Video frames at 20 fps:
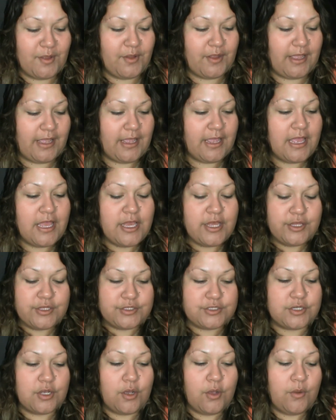Okay,
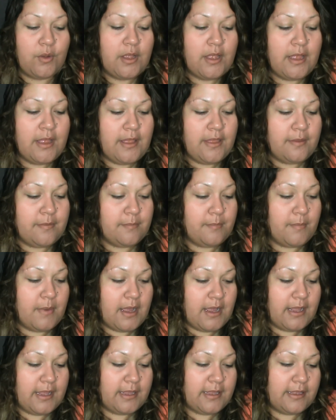so
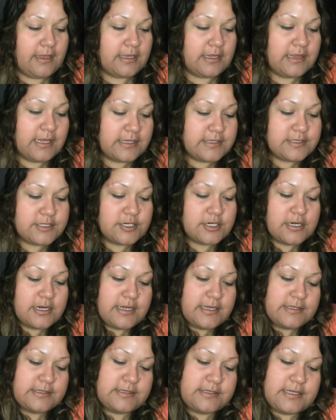my cleanser
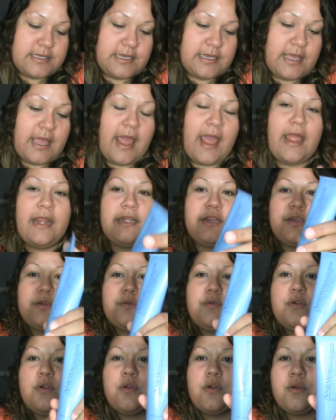is the
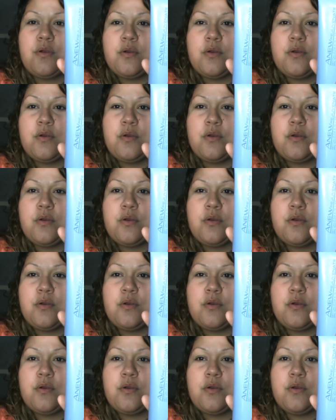Anu